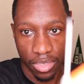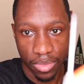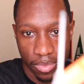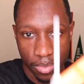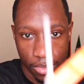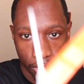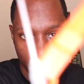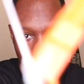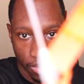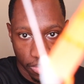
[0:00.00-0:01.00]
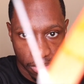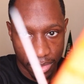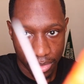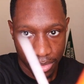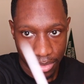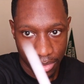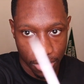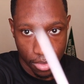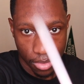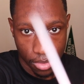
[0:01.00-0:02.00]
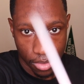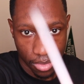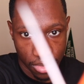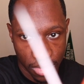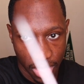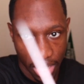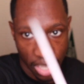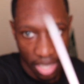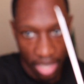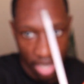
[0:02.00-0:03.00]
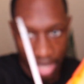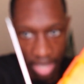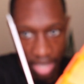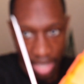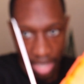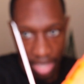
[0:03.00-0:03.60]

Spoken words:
Nobody speaks.